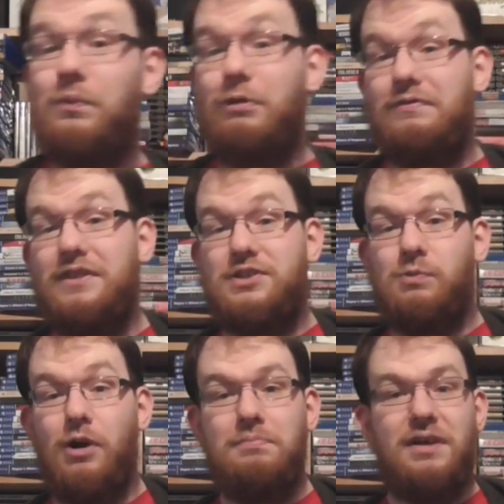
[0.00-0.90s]
hope with
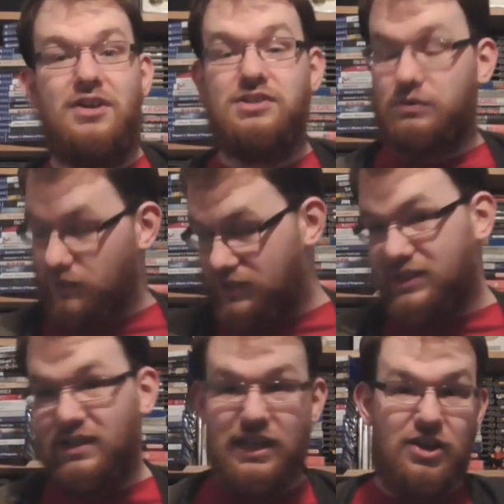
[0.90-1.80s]
this one because it
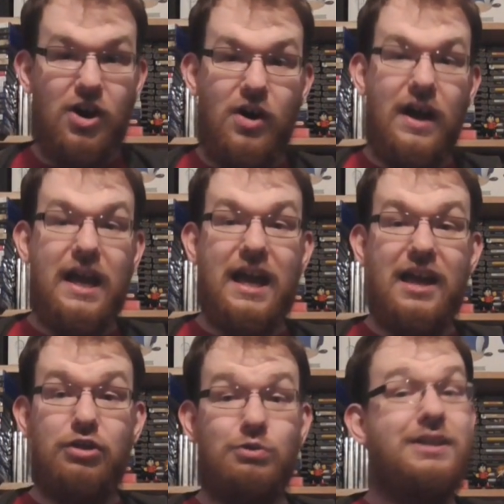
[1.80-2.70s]
recently got
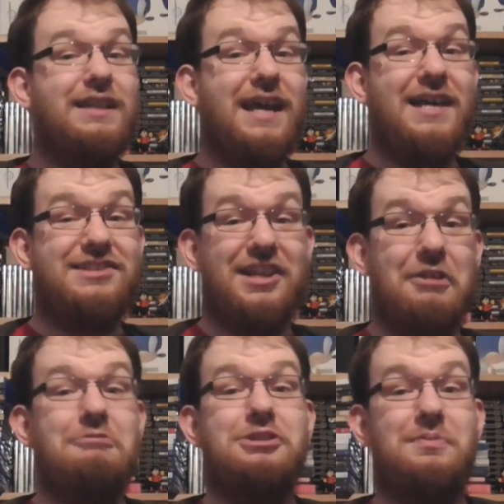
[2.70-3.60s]
a 3DS
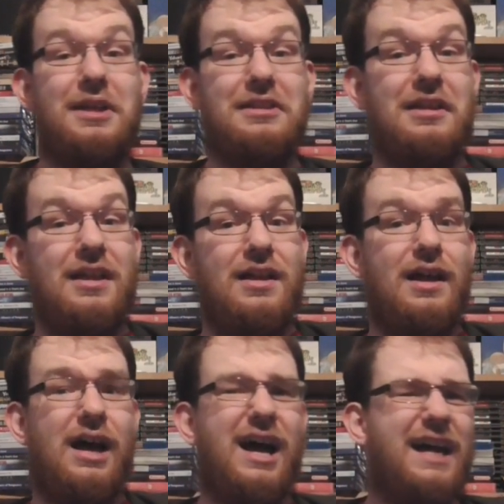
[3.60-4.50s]
announcement.
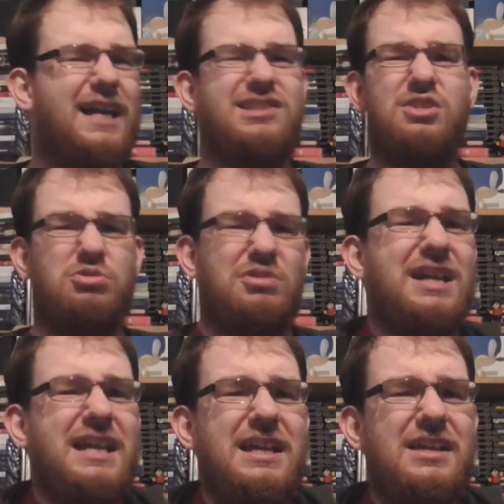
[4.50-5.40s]
I guess a
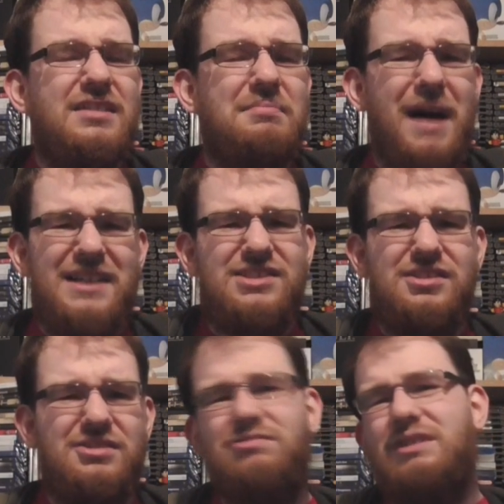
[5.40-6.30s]

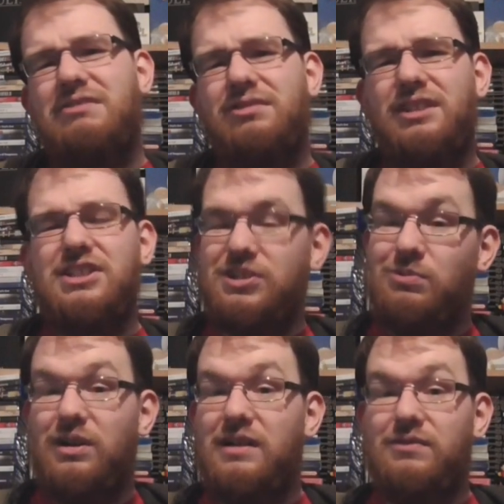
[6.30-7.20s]
remaster, re-release,
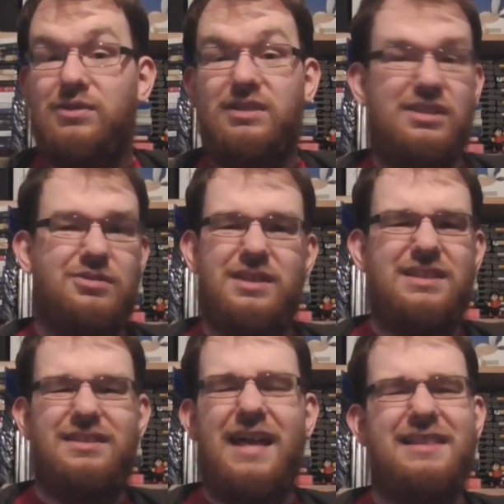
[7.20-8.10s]
whatever, you
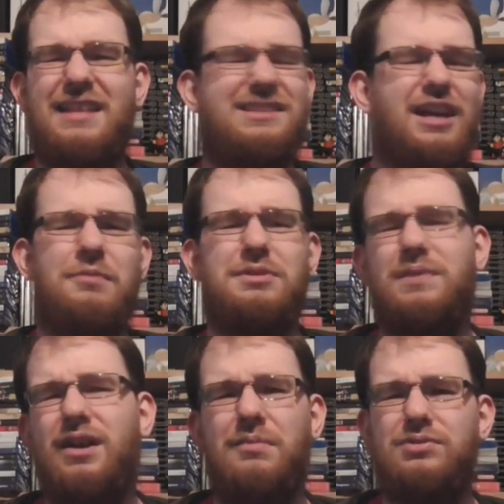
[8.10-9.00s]
know, that term has
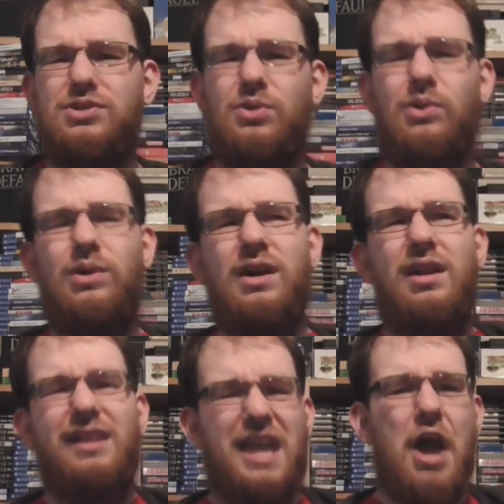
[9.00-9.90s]
become so
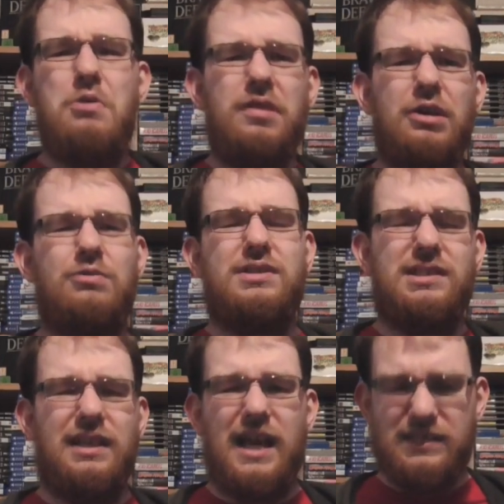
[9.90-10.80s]
like out there
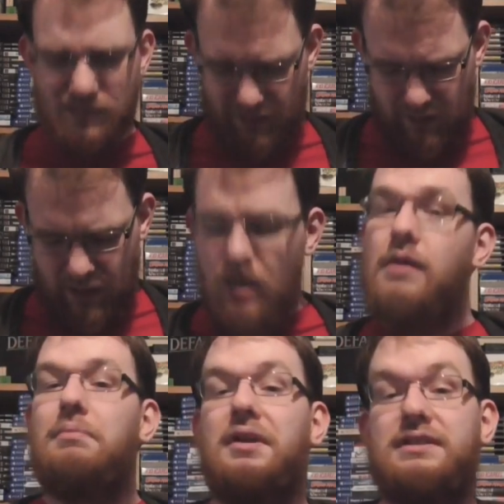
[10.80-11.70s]
recently, hasn't it?
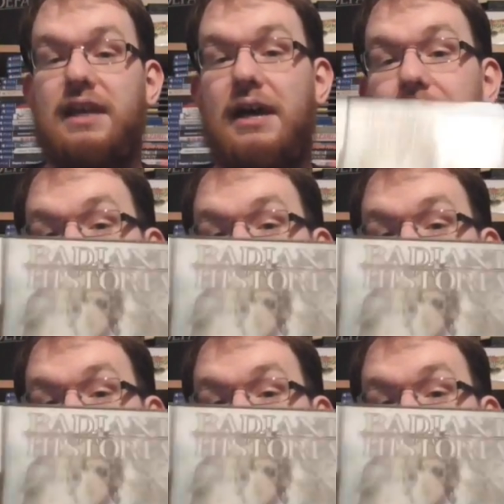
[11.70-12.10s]
But